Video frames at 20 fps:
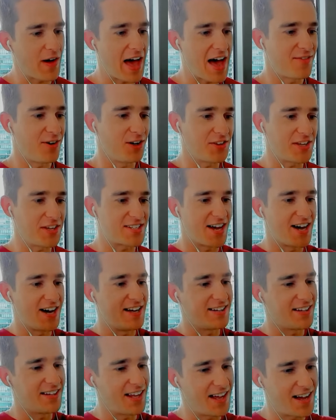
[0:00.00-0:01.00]
you have all these
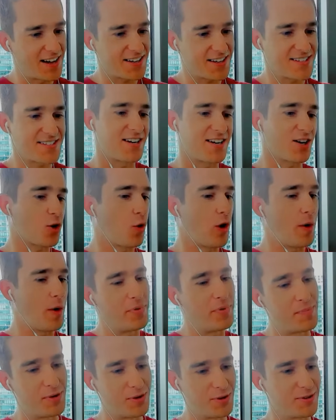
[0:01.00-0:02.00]
unlocks and
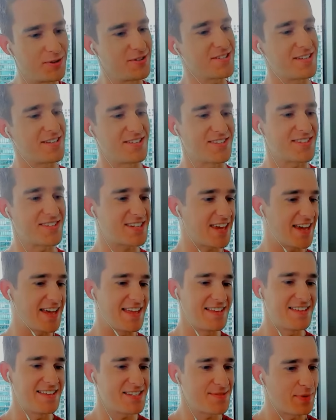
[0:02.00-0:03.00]
equipables and
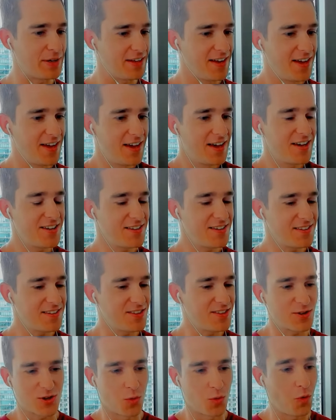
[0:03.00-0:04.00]
skins, but
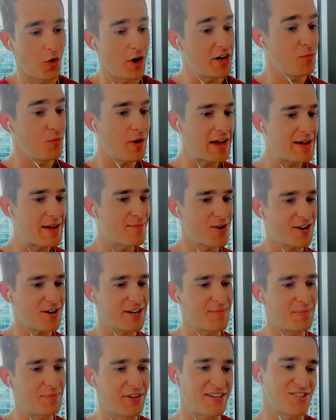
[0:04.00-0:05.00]
there's a one-way
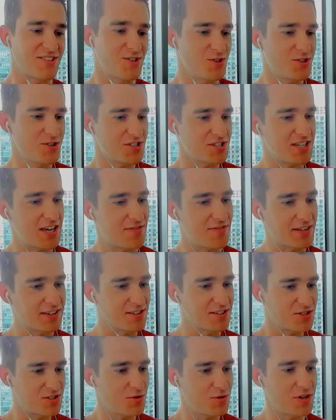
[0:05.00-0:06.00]
marketplace. You're just
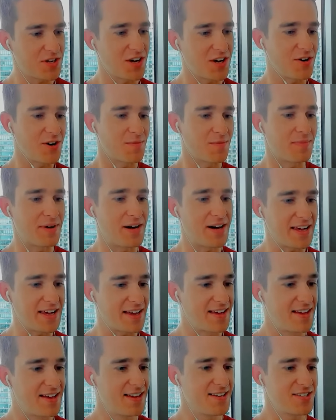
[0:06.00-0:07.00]
giving the studio your
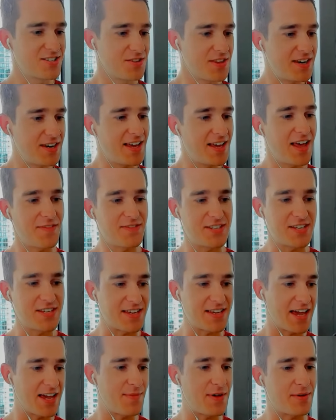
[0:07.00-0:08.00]
money. So then
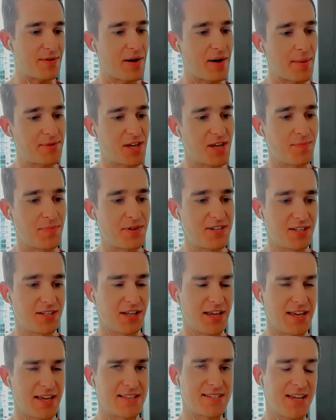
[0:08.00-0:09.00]
NFT gaming popped up into
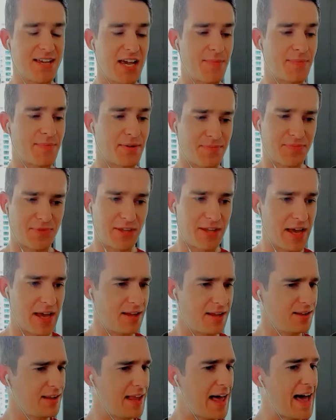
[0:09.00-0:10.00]
the landscape.
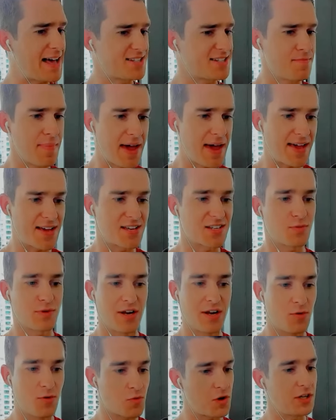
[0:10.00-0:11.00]
Uh, last May is
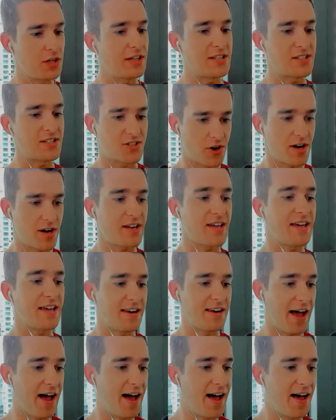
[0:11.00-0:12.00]
when it really started
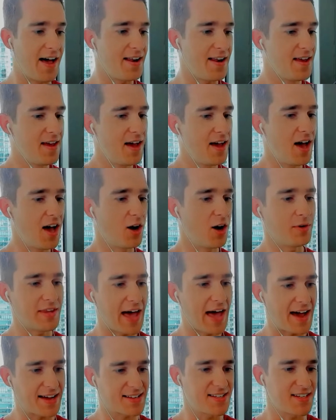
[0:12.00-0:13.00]
getting hot uh,
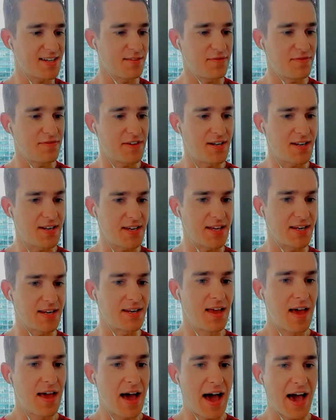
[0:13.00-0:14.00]
with Axie Infinity.
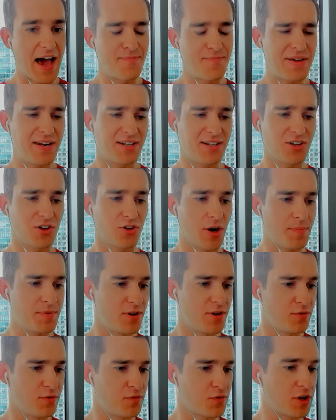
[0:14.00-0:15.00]
And I've been in
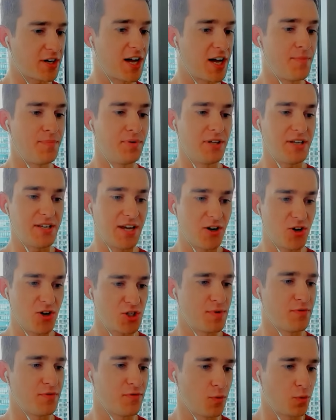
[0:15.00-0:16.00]
crypto for a couple of
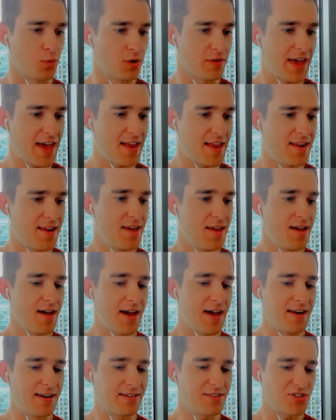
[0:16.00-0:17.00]
years before that
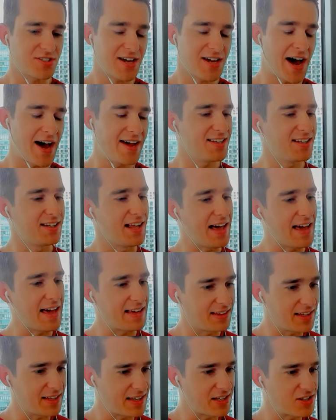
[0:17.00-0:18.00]
and just kind of
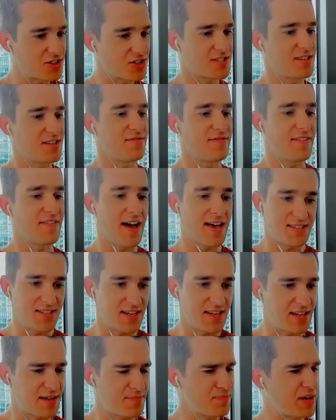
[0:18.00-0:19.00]
lightly just
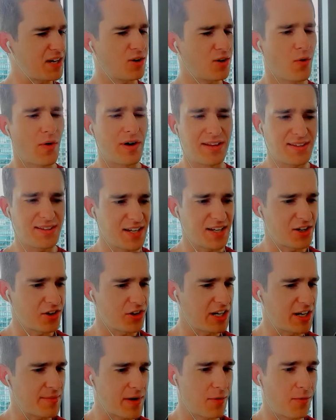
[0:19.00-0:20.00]
investing Bitcoin,
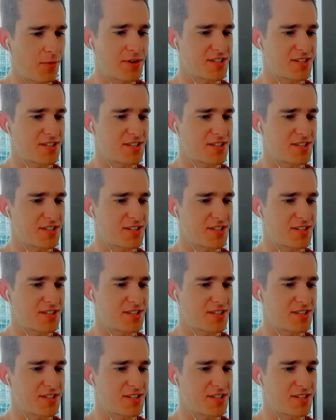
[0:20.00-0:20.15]
Ethereum. I